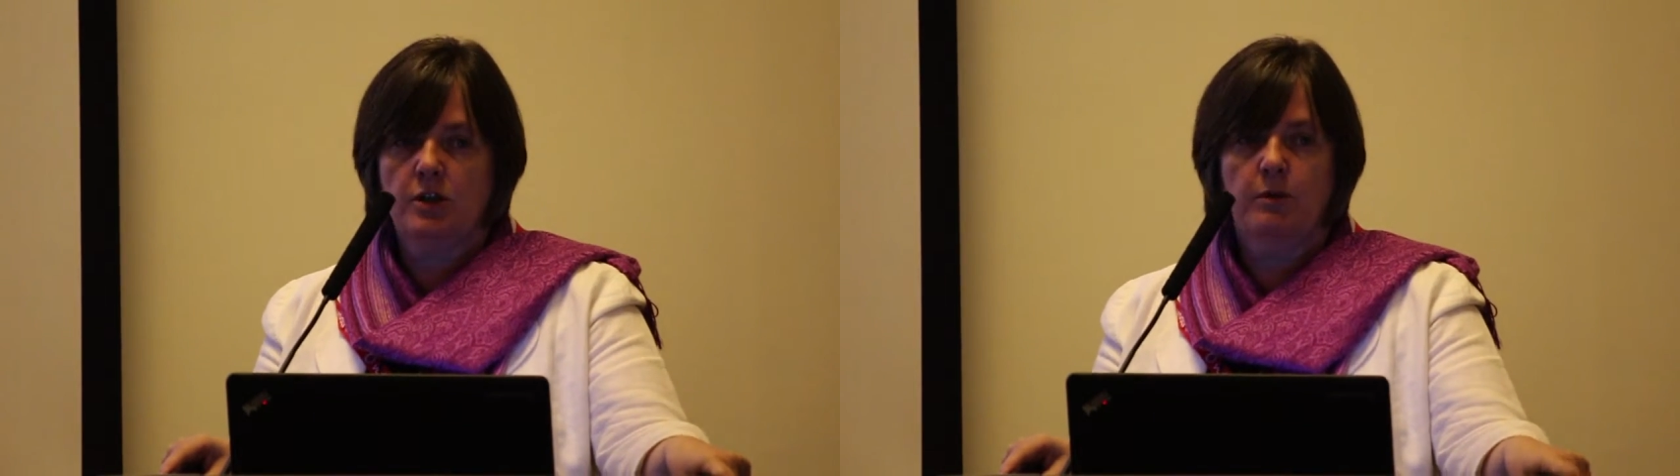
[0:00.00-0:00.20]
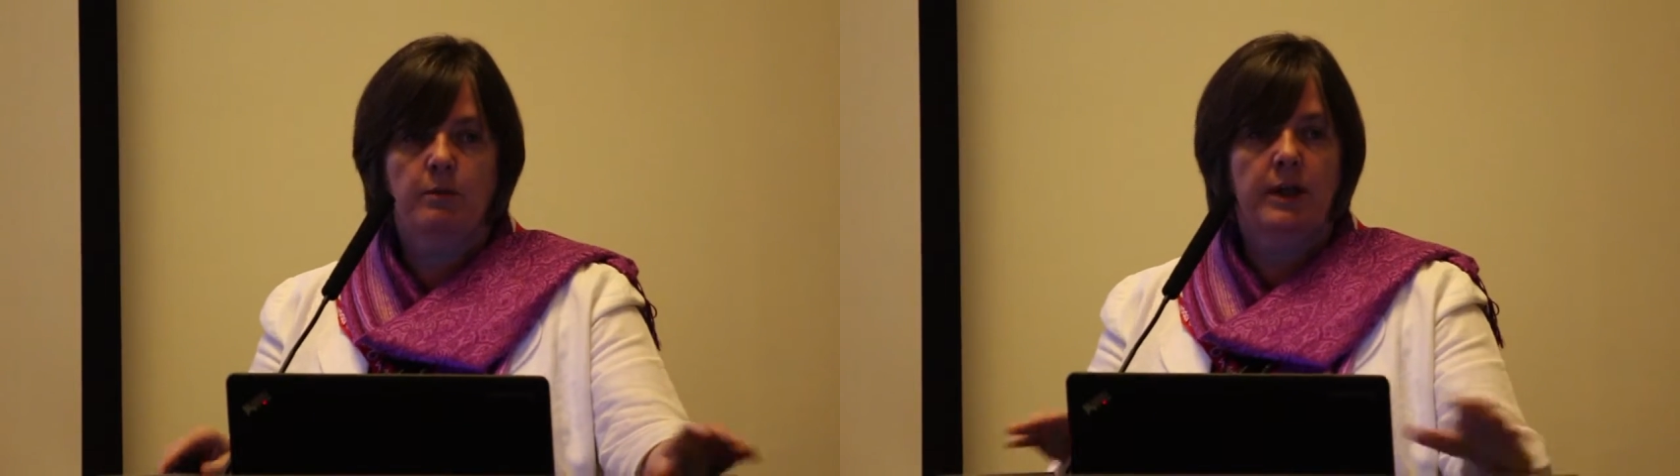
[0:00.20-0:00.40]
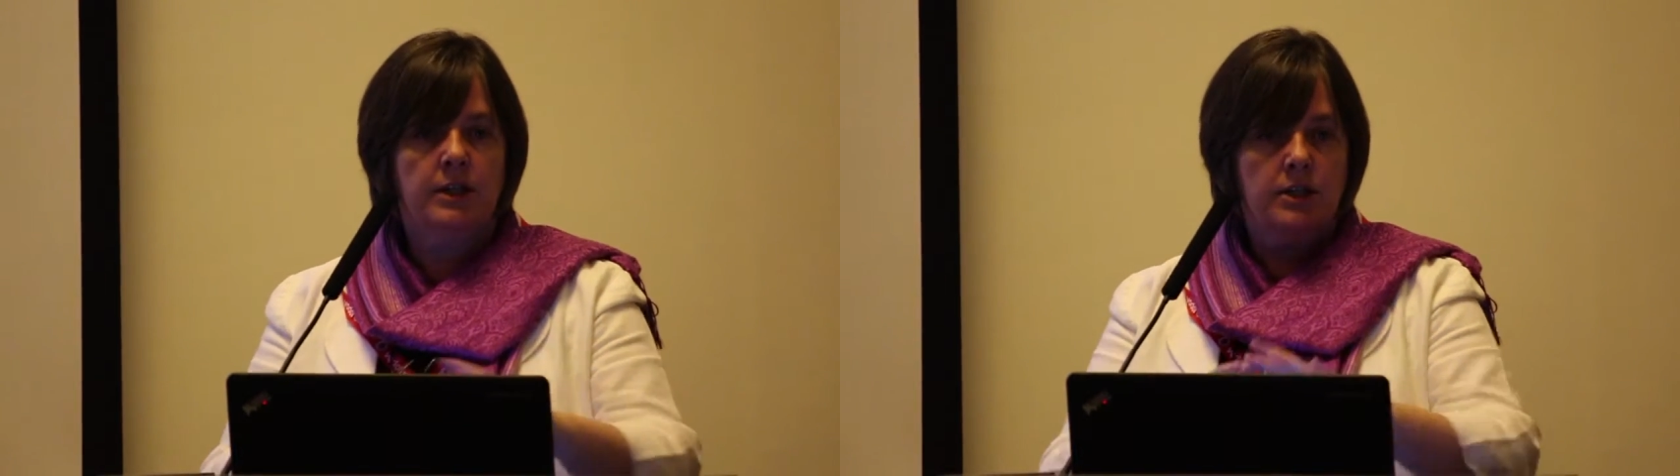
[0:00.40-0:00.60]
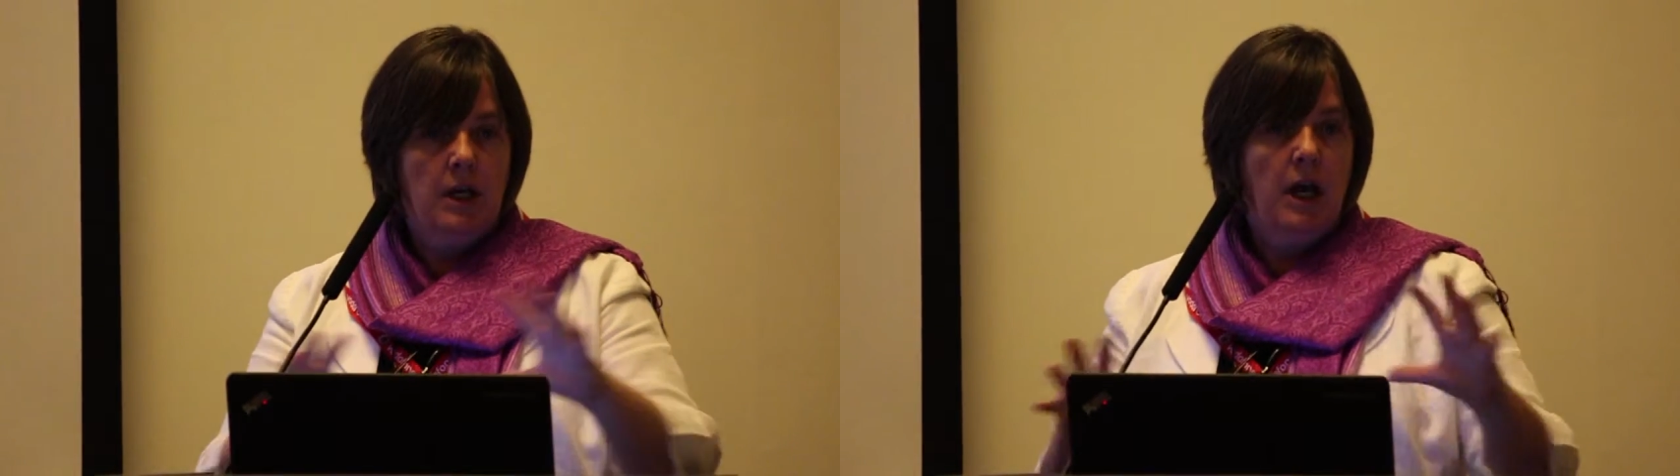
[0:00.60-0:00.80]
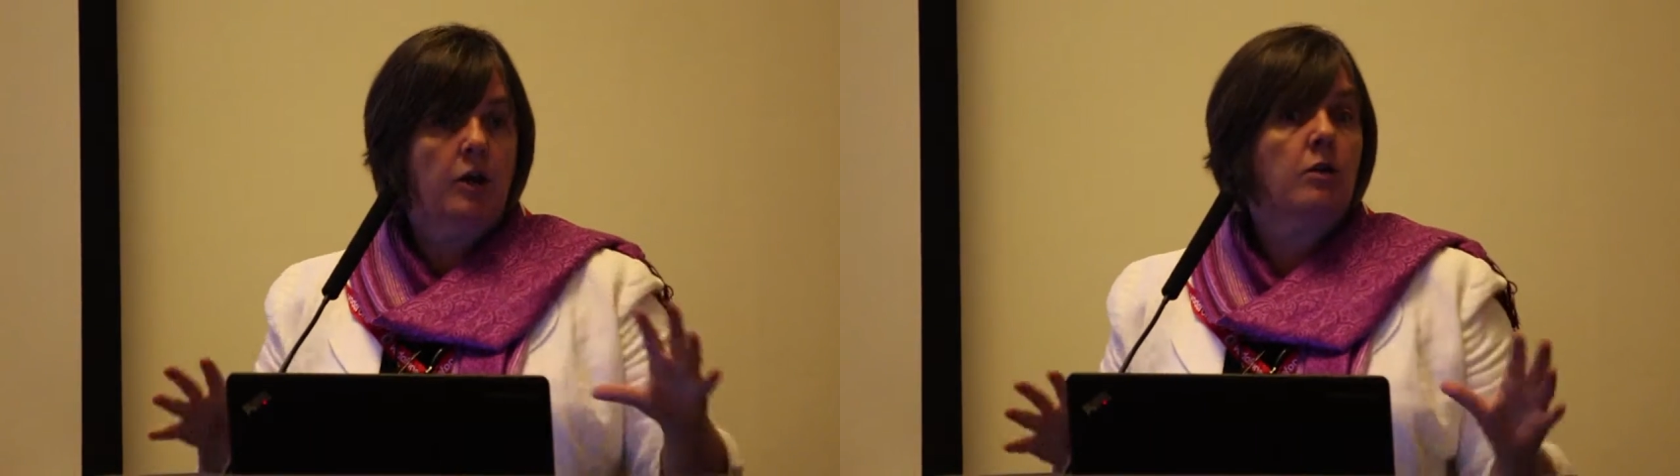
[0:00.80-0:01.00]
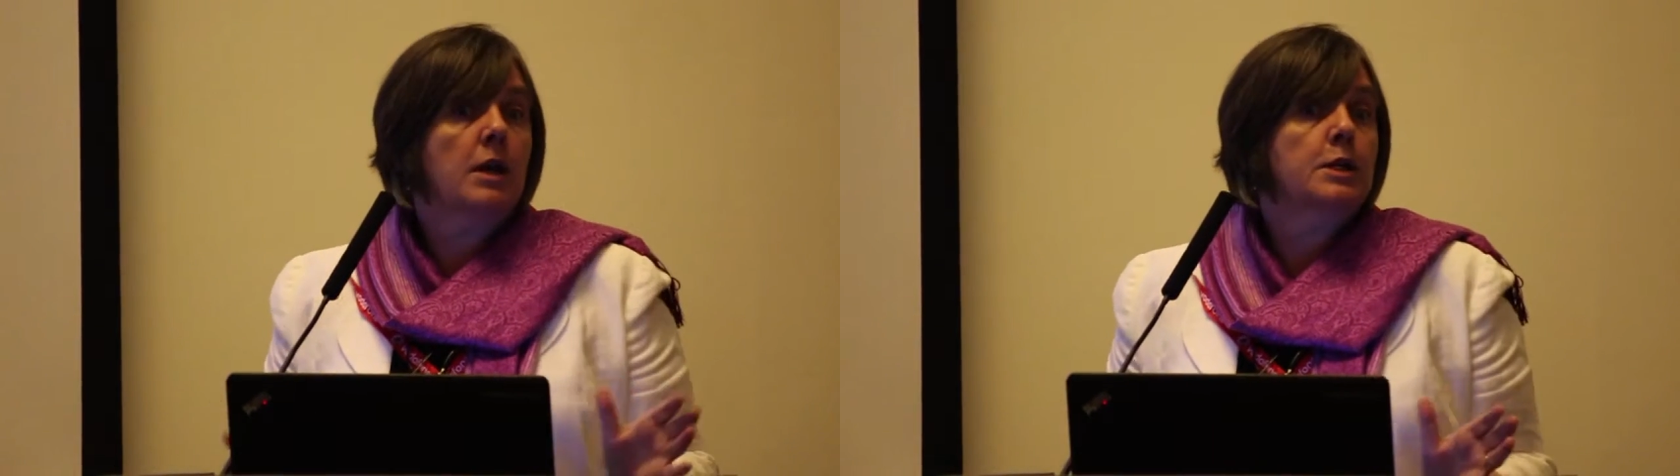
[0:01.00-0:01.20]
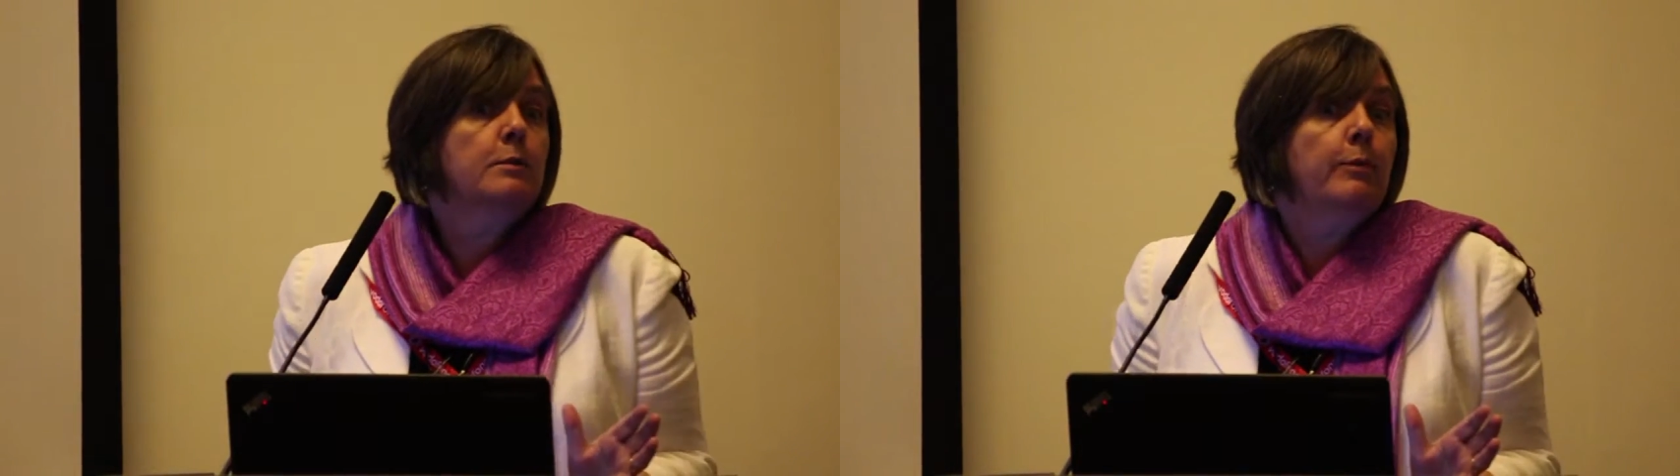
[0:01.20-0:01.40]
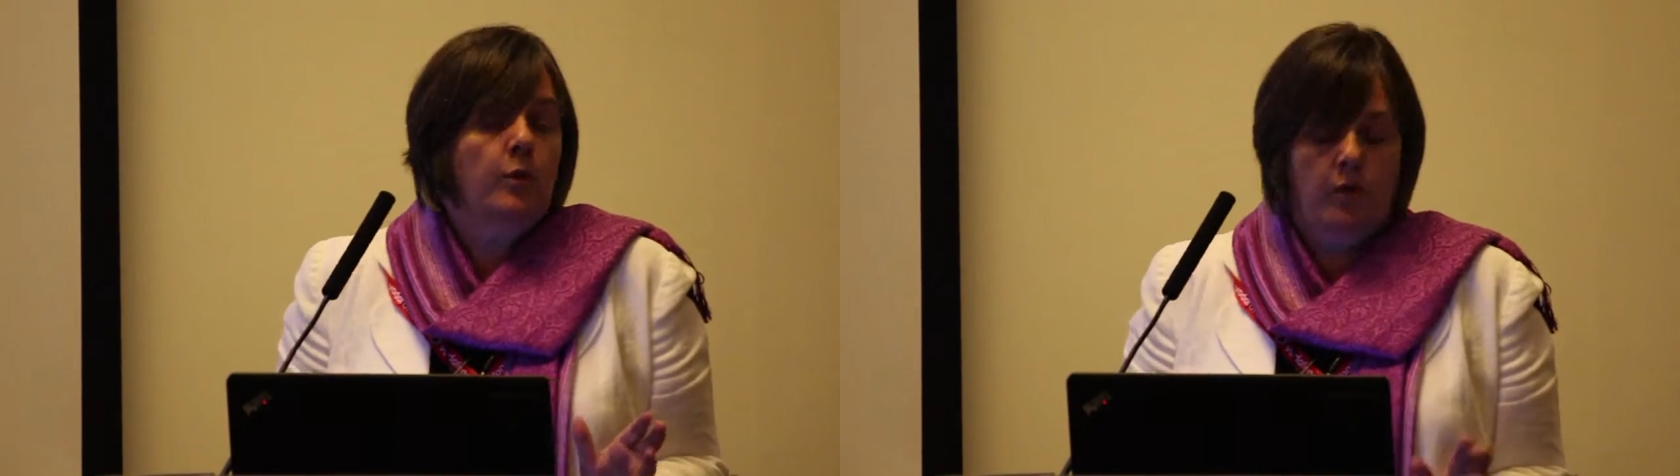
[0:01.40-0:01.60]
So we went across the
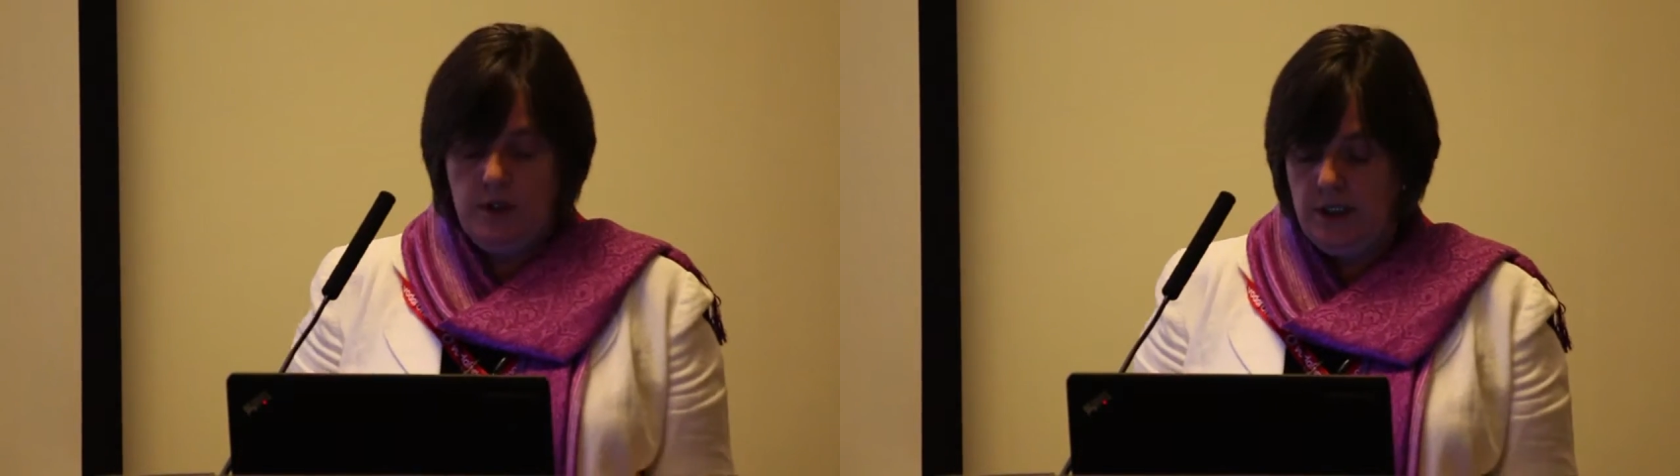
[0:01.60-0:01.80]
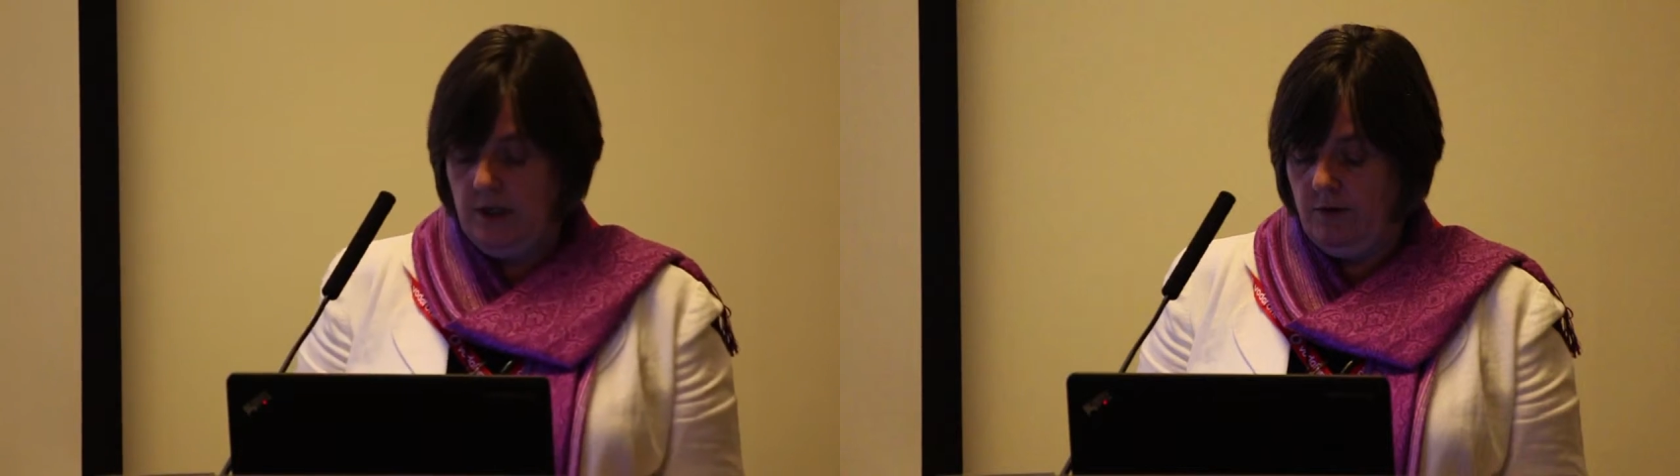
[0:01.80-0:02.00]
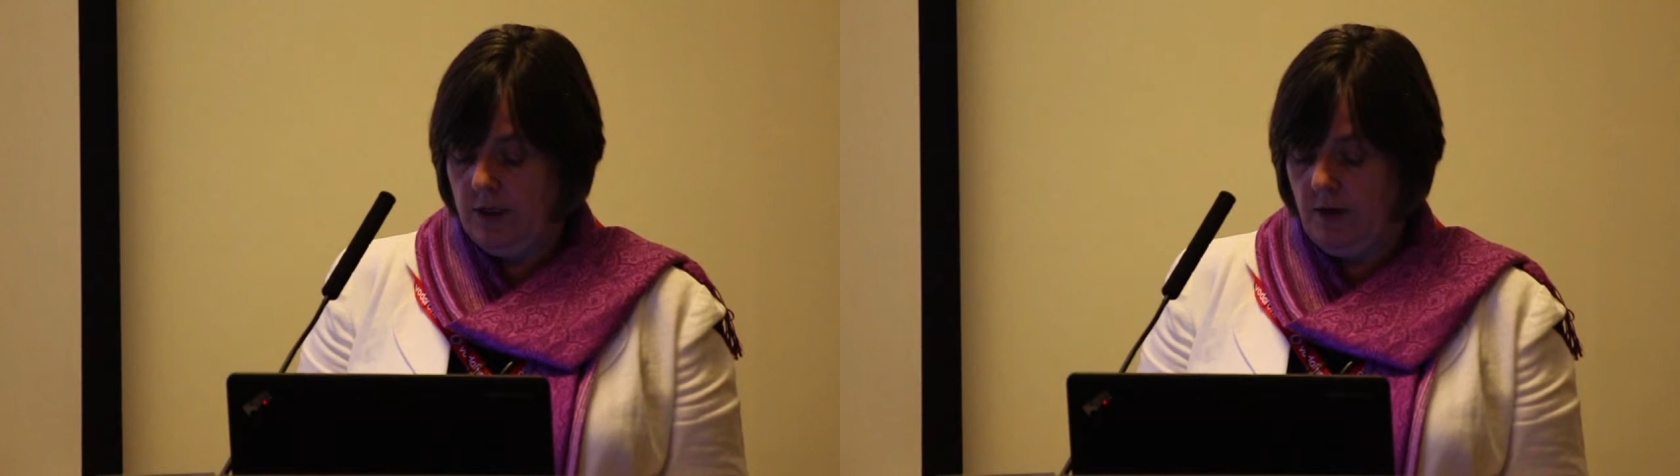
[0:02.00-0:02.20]
board here in